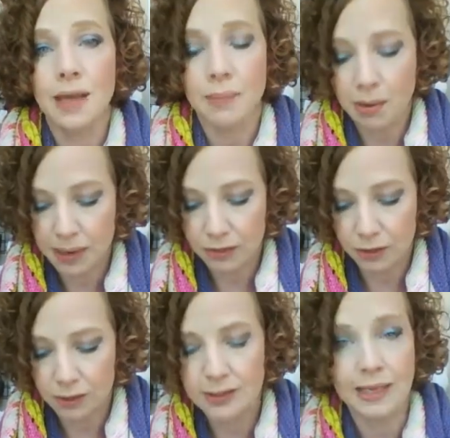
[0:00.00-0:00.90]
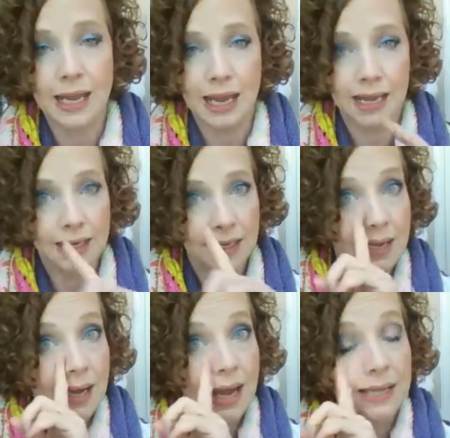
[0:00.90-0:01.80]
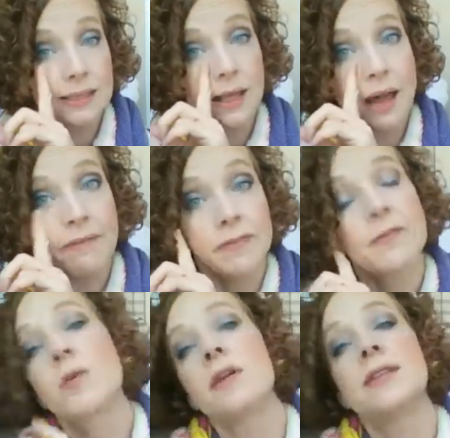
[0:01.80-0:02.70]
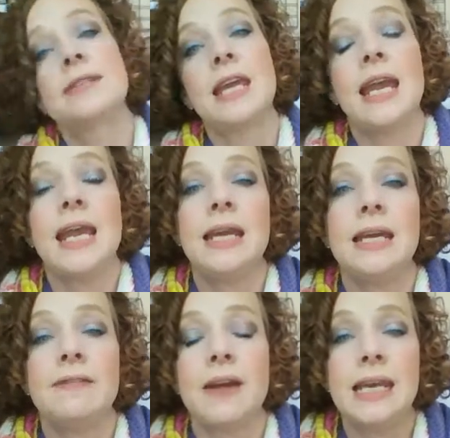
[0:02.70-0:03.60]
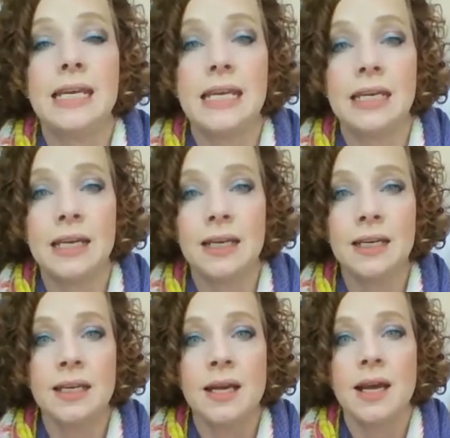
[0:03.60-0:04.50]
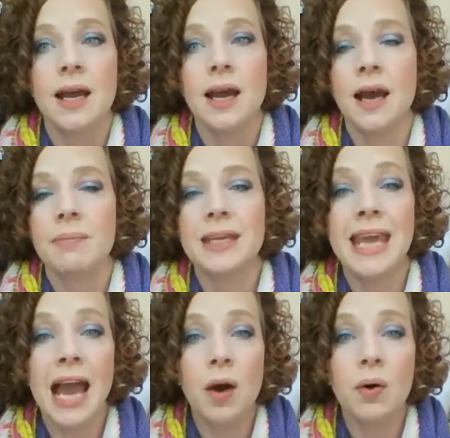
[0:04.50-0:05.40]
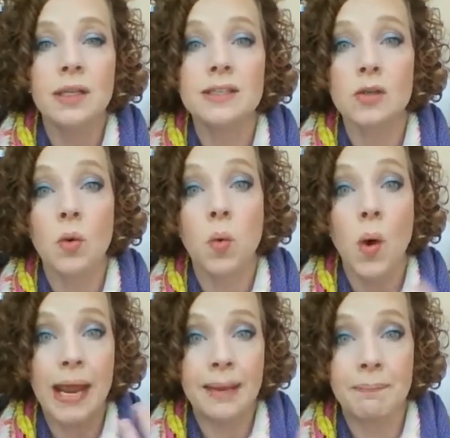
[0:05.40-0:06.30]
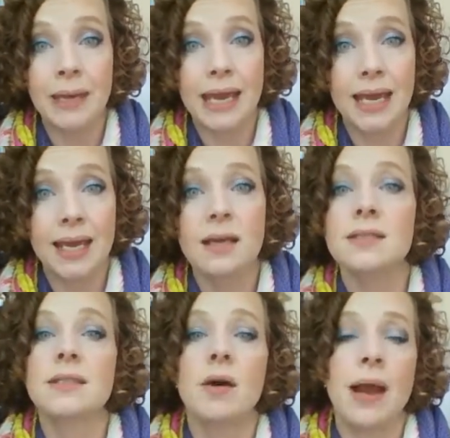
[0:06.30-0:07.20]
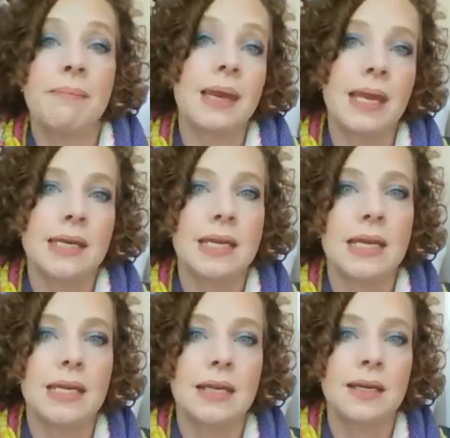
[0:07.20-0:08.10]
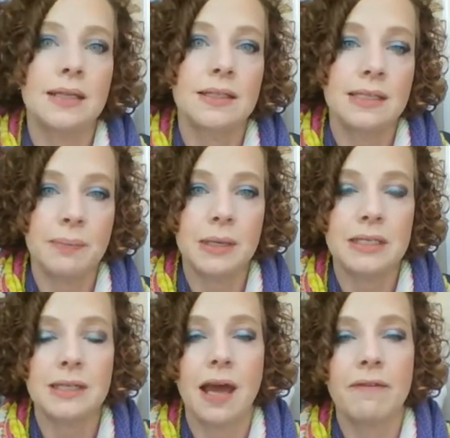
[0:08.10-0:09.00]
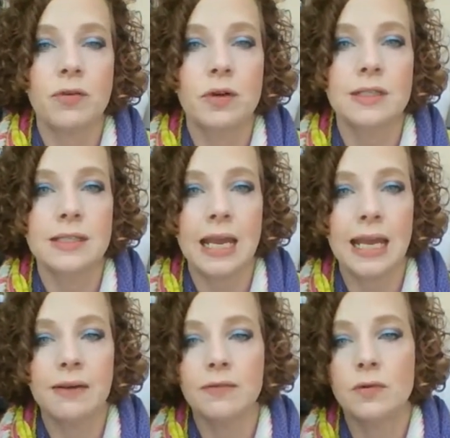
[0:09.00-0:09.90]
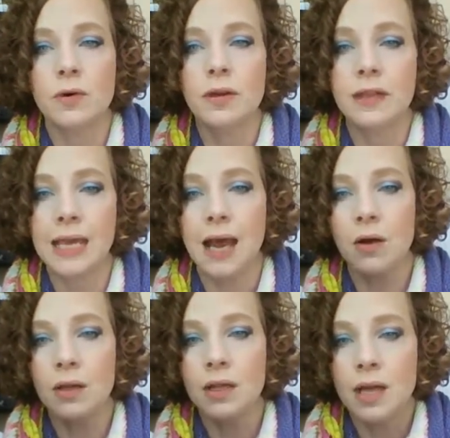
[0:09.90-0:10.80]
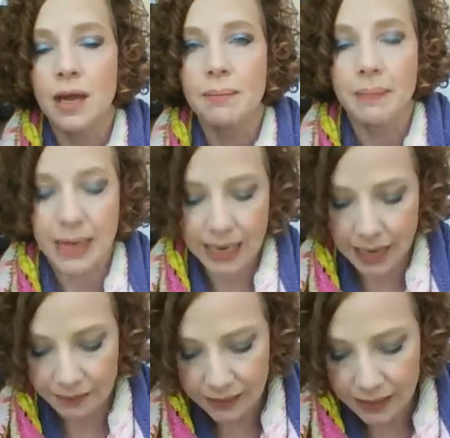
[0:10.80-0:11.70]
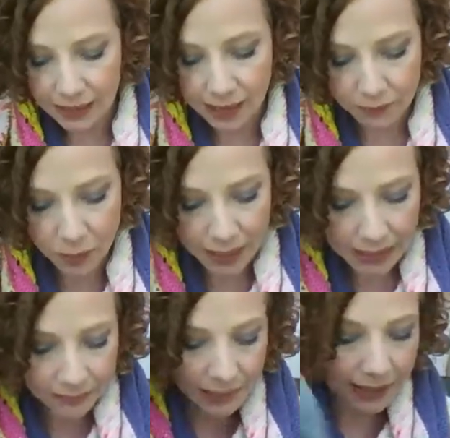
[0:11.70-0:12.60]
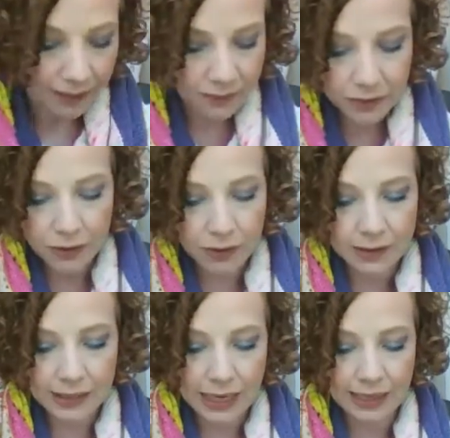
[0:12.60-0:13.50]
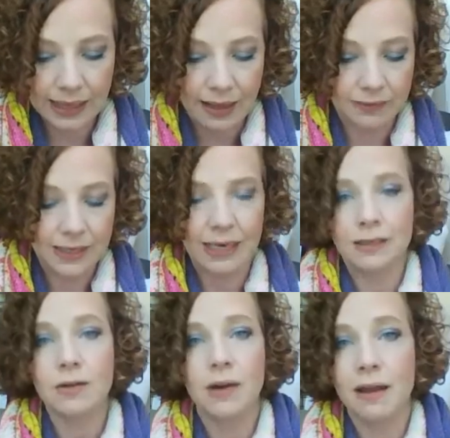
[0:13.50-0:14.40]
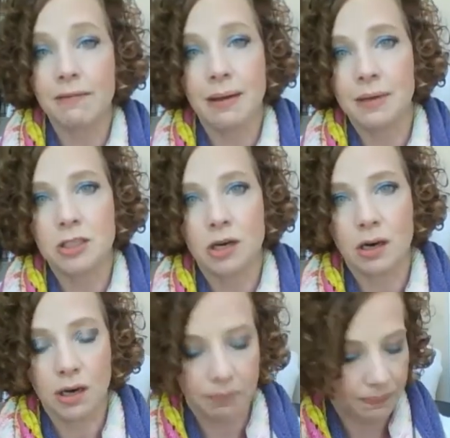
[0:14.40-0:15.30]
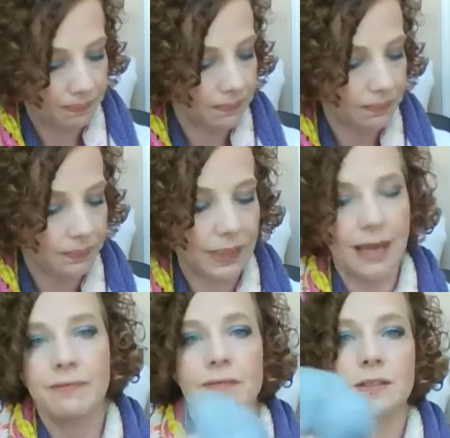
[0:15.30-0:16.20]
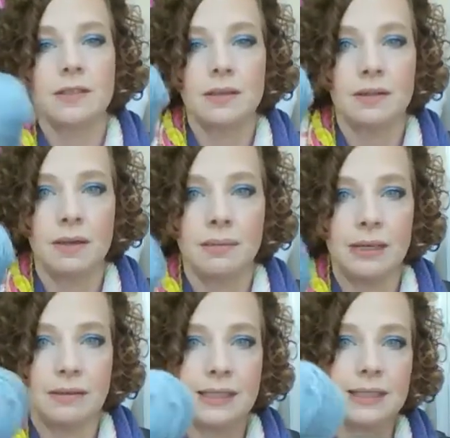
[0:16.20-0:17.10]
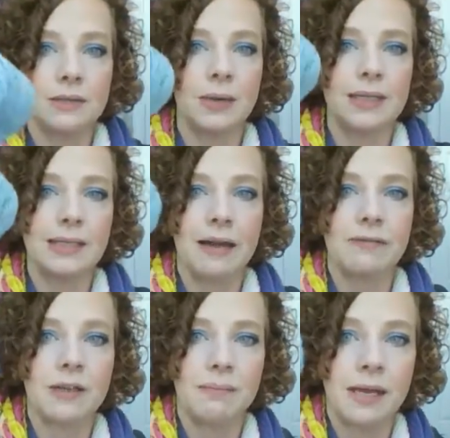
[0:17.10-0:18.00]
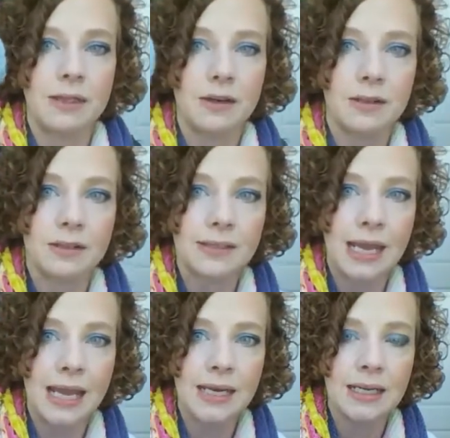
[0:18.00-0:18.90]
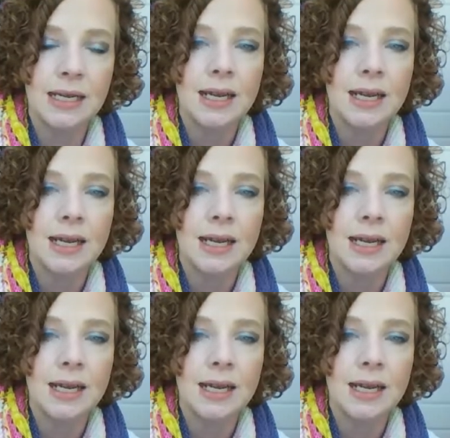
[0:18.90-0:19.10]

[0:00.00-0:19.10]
I'm on my 3rd skein. I still have a 4th skein if I need it. The cowl is quite big, so I may need to dip into that 4th skein for the cowl. But I feel like I have quite a bit of the 3rd skein left, and I don't have that much arm left. I mean, this is what's left on my 3rd skein.